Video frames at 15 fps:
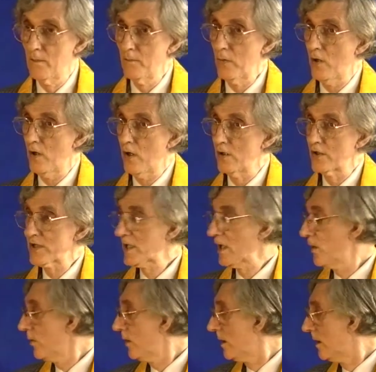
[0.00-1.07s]
but
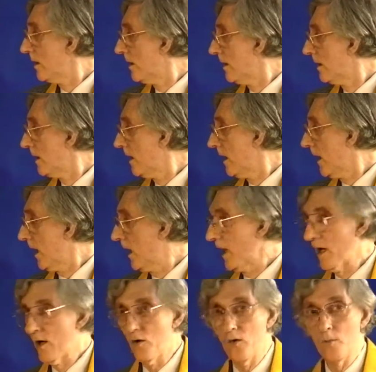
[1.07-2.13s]
also
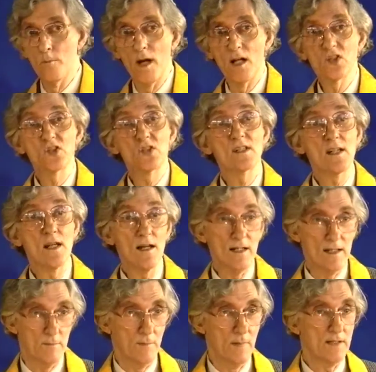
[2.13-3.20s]
how much
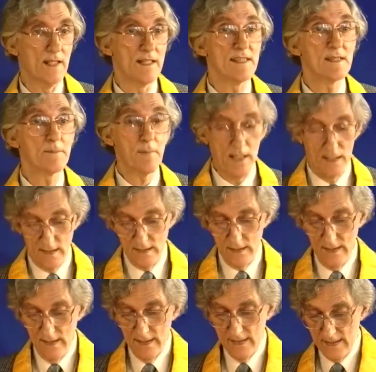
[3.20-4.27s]
time they spend
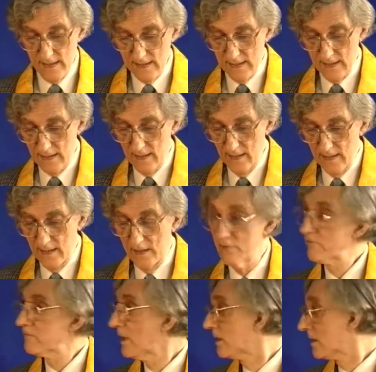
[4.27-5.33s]
sitting
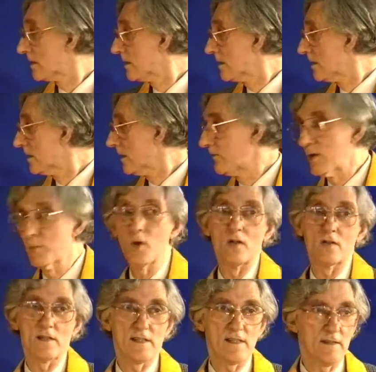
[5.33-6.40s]
in front of the
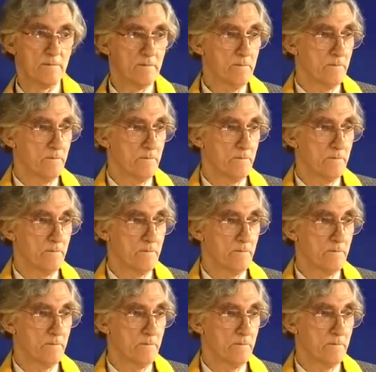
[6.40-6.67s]
box.